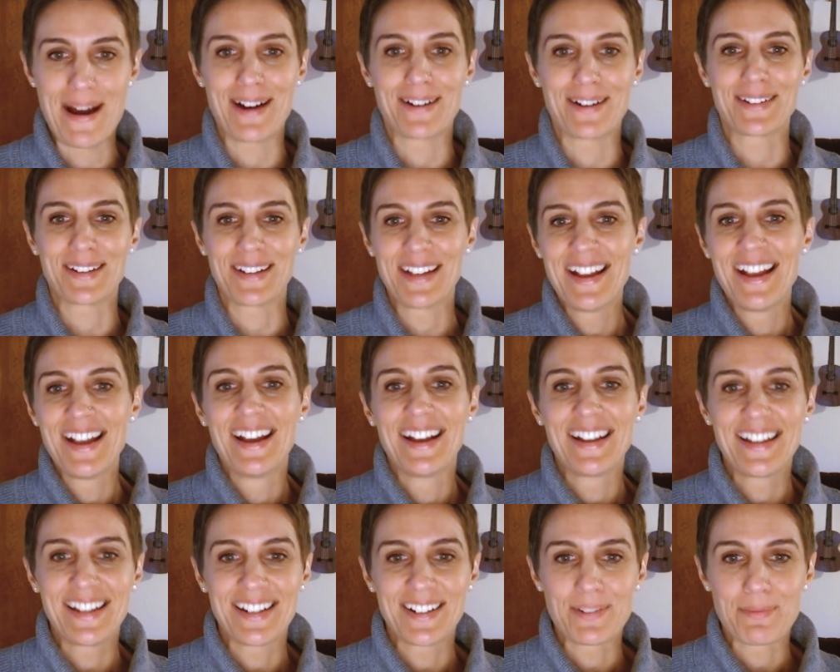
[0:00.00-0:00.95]
about,
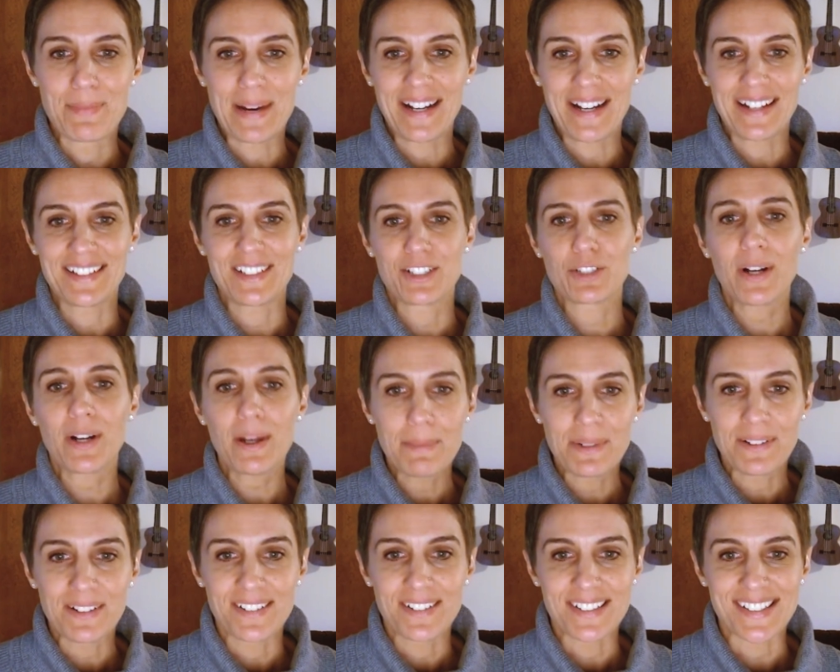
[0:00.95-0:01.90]
you know, my
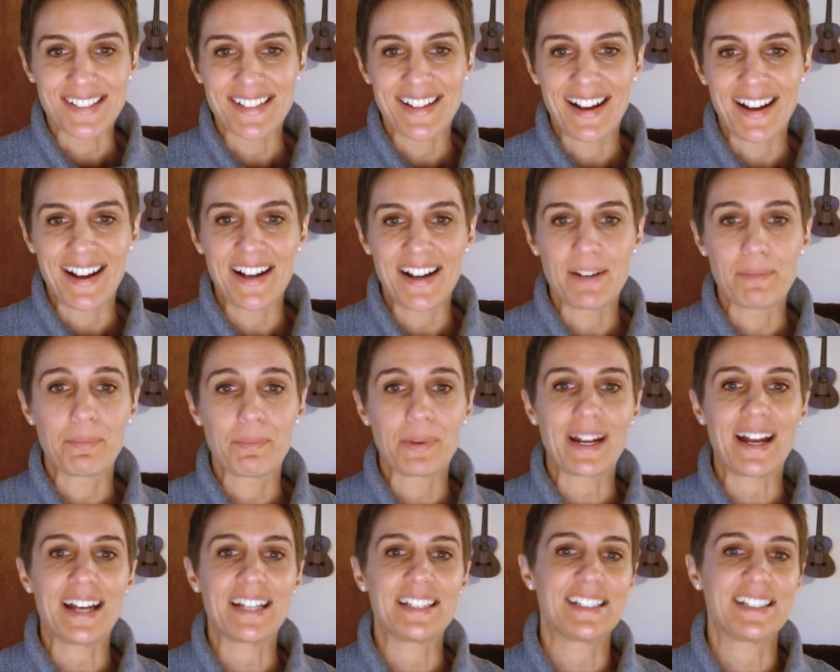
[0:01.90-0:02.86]
troubles. Um,
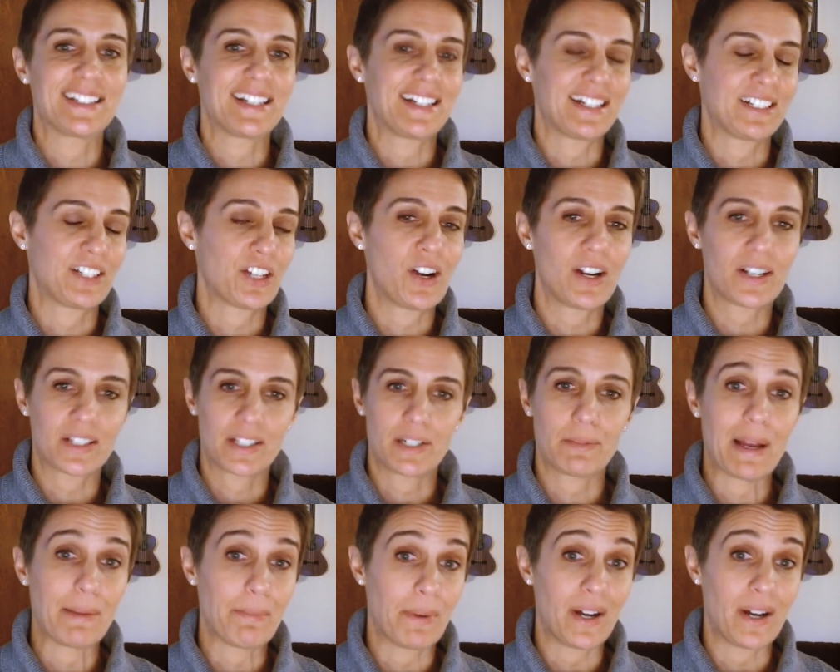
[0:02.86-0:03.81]
but I did, I talked to
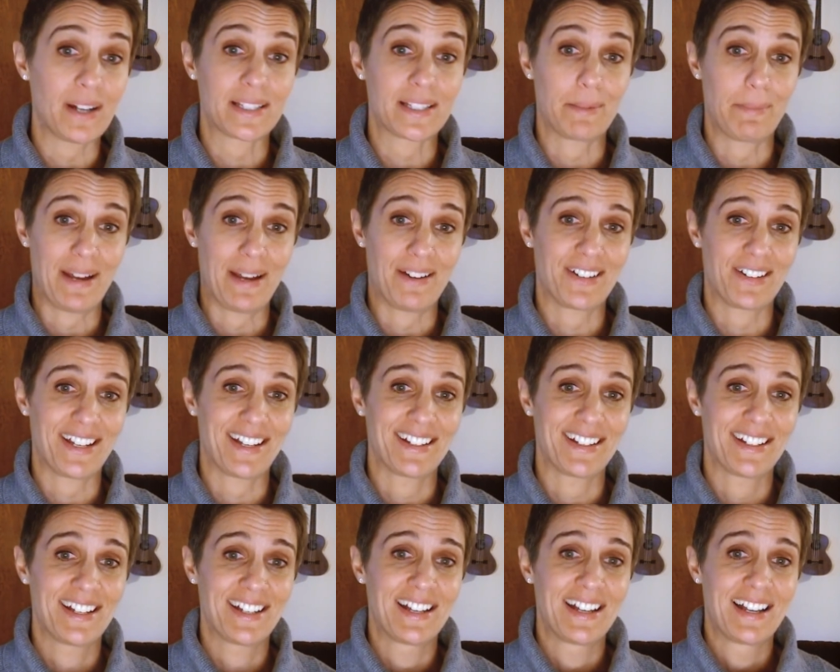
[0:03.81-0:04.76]
my boss about it.
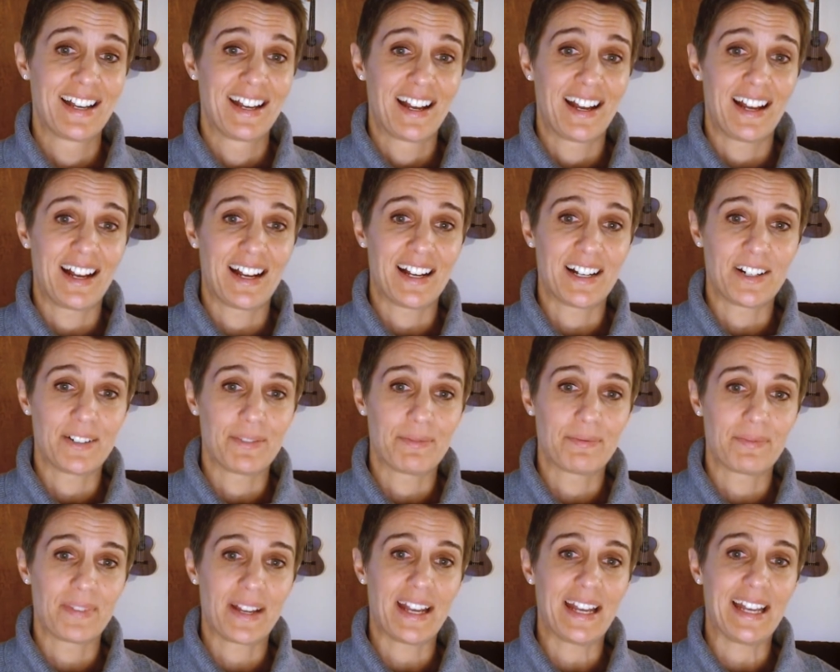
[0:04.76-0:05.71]
Mm. Um,